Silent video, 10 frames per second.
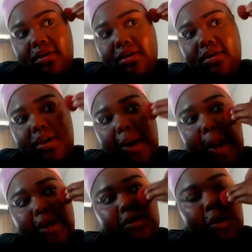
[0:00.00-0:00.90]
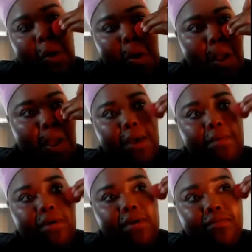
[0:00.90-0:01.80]
and then I just go up
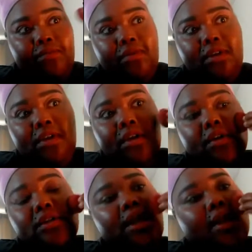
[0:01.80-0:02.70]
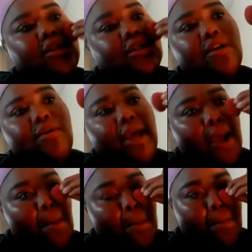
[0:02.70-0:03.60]
so I like to go
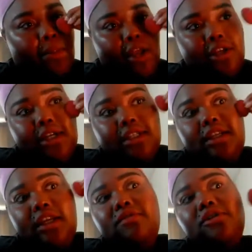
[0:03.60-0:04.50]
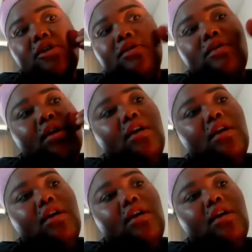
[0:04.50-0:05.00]
hand with blush because it gives you